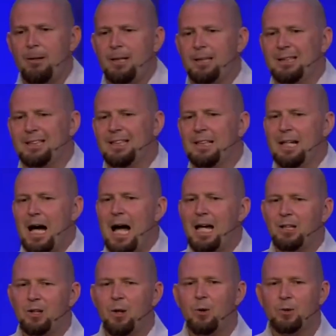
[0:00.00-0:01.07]
is
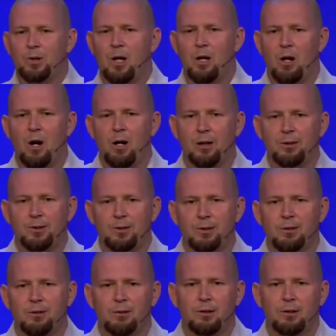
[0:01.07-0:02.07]
God knows our hearts.